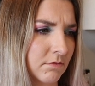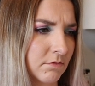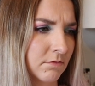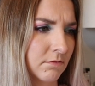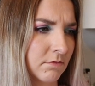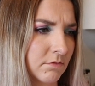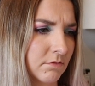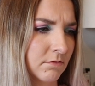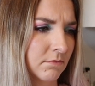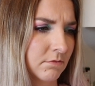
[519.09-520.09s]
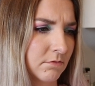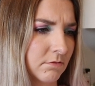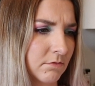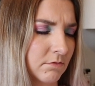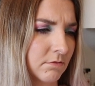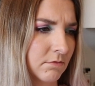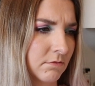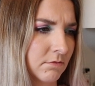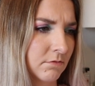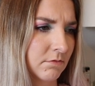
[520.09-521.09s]

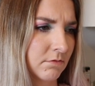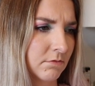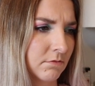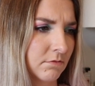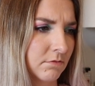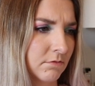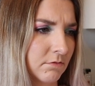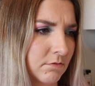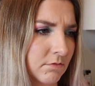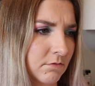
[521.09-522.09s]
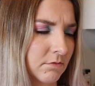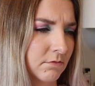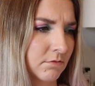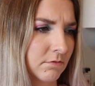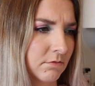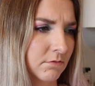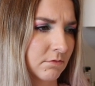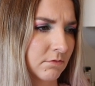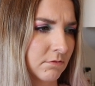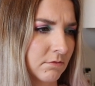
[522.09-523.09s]

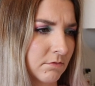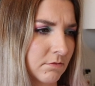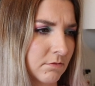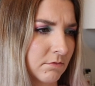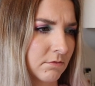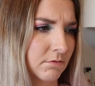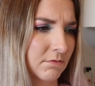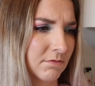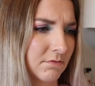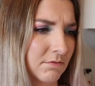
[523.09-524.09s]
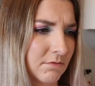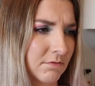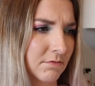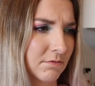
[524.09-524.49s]
The person shown says nothing.